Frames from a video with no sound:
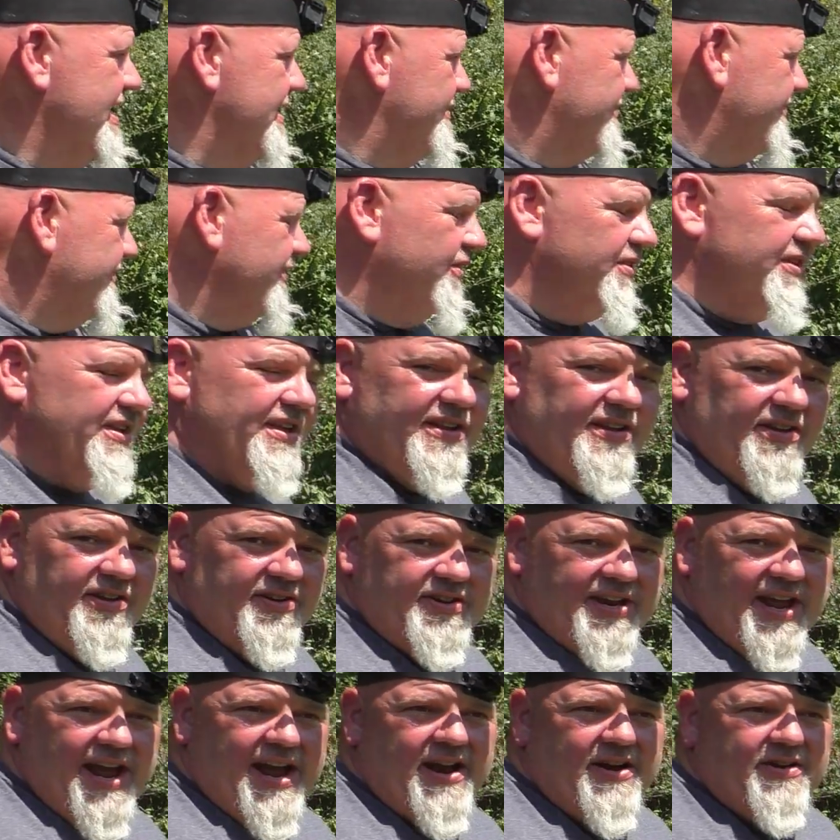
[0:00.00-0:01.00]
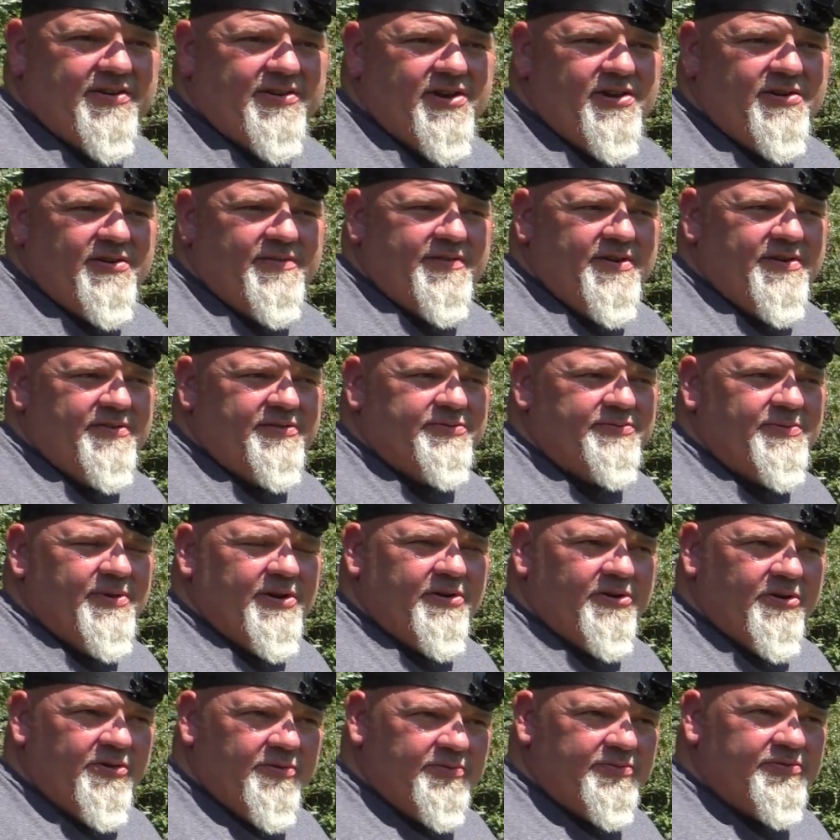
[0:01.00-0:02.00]
Starting to get a little tired though. I've noticed my
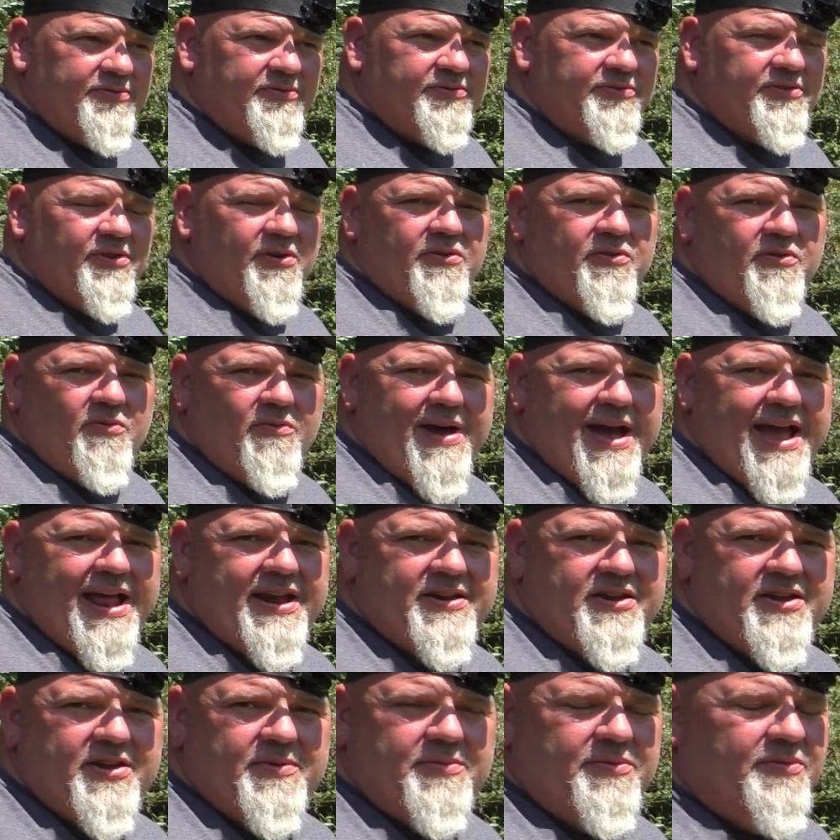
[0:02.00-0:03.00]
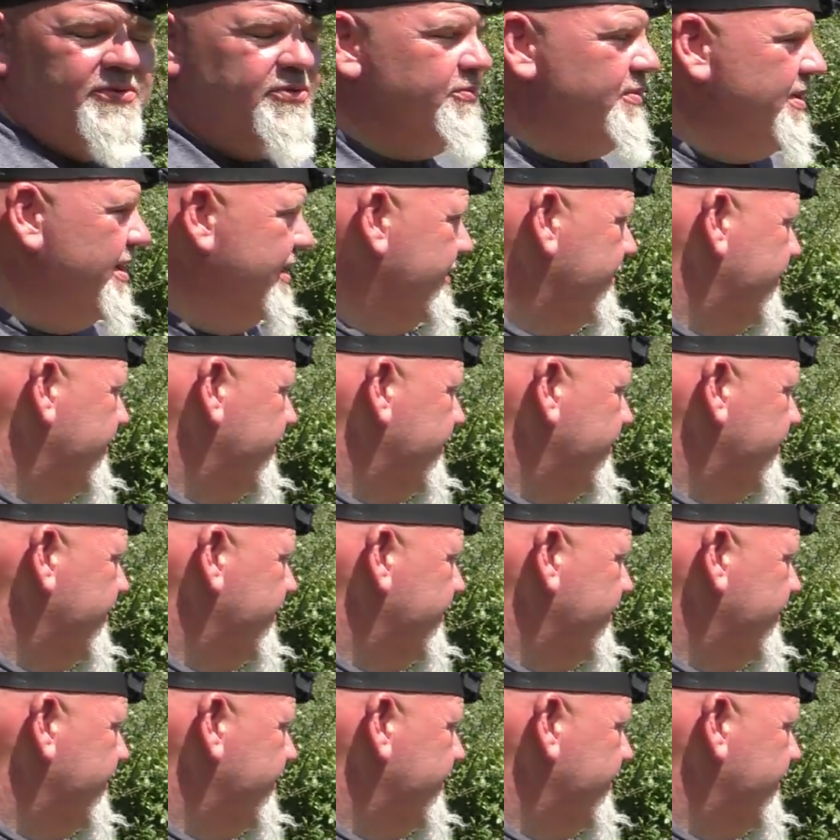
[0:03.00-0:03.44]
groups are starting to widen up a little bit.